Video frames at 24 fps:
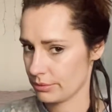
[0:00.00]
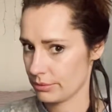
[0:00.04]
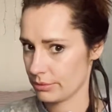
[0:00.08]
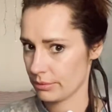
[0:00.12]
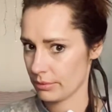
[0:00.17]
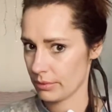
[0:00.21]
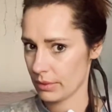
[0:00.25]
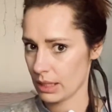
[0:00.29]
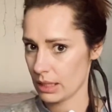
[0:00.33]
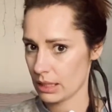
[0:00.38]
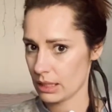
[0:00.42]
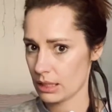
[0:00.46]

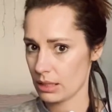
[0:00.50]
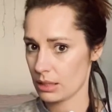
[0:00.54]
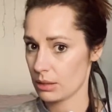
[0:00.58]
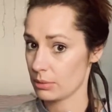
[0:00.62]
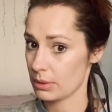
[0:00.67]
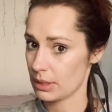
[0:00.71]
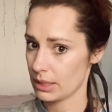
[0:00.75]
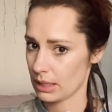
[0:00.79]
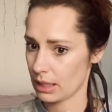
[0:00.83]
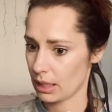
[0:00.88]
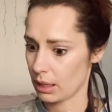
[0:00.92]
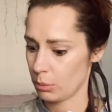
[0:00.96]
this is the
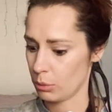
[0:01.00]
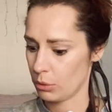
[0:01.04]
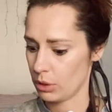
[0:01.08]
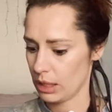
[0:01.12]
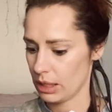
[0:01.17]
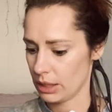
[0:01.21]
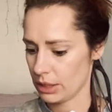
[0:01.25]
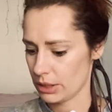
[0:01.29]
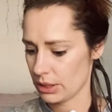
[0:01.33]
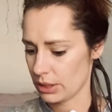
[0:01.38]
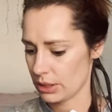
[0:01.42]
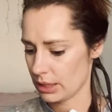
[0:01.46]
risk I'm willing
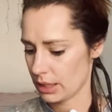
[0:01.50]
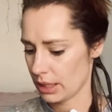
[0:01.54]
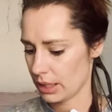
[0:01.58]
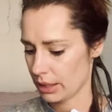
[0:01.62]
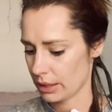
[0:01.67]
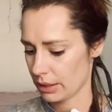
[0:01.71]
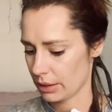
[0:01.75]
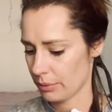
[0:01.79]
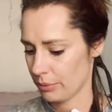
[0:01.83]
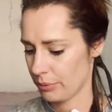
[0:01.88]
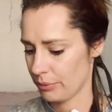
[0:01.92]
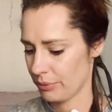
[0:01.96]
to take. I'm